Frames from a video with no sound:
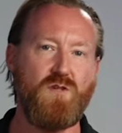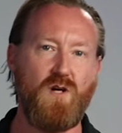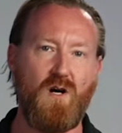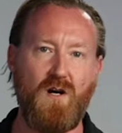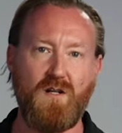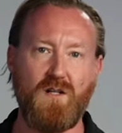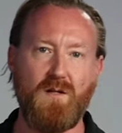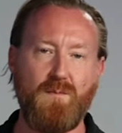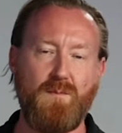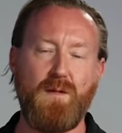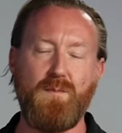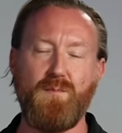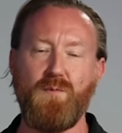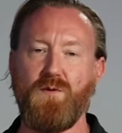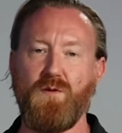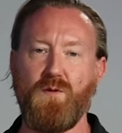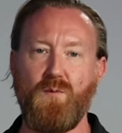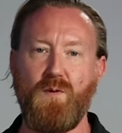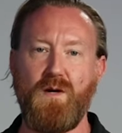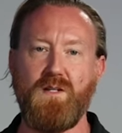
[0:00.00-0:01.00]
you talk to people
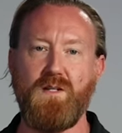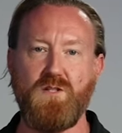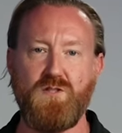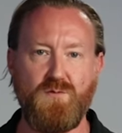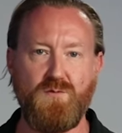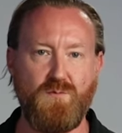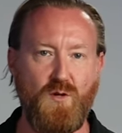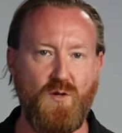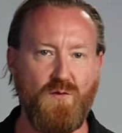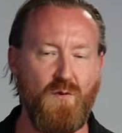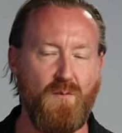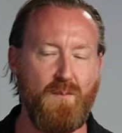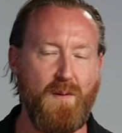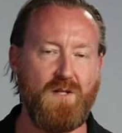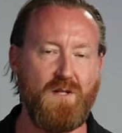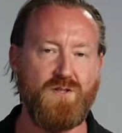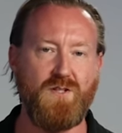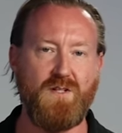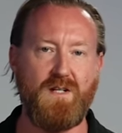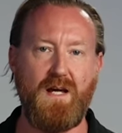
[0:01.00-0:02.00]
in the way that you move
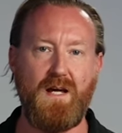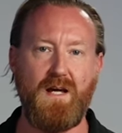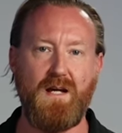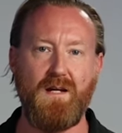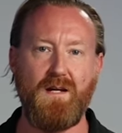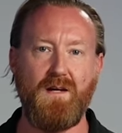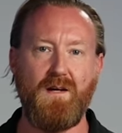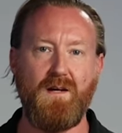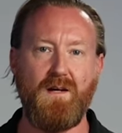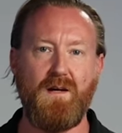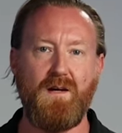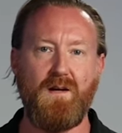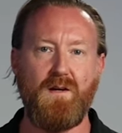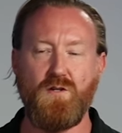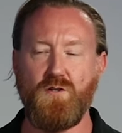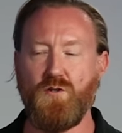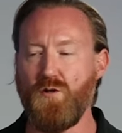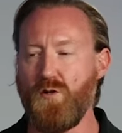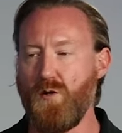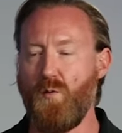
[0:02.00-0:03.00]
about your day.
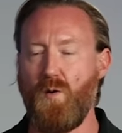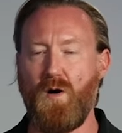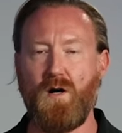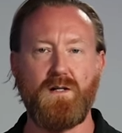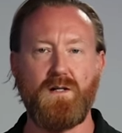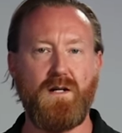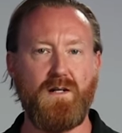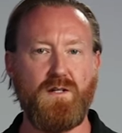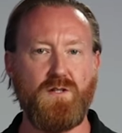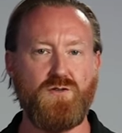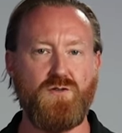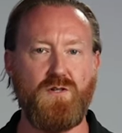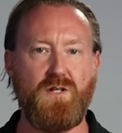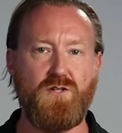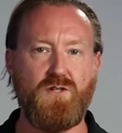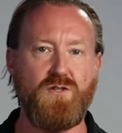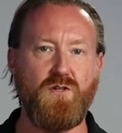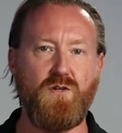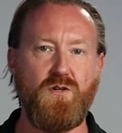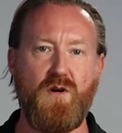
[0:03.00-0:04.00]
You could walk down the street,
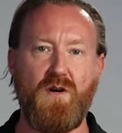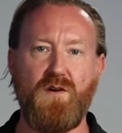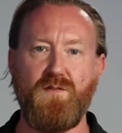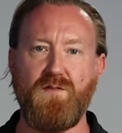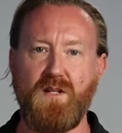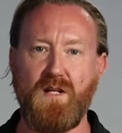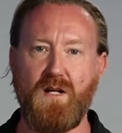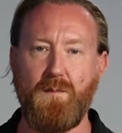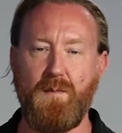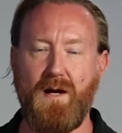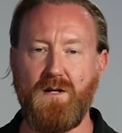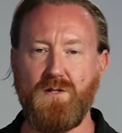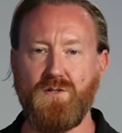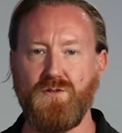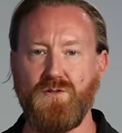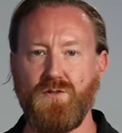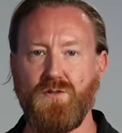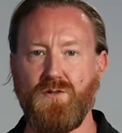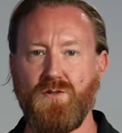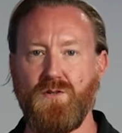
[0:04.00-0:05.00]
she'll know everything about
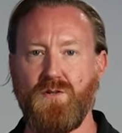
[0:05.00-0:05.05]
you.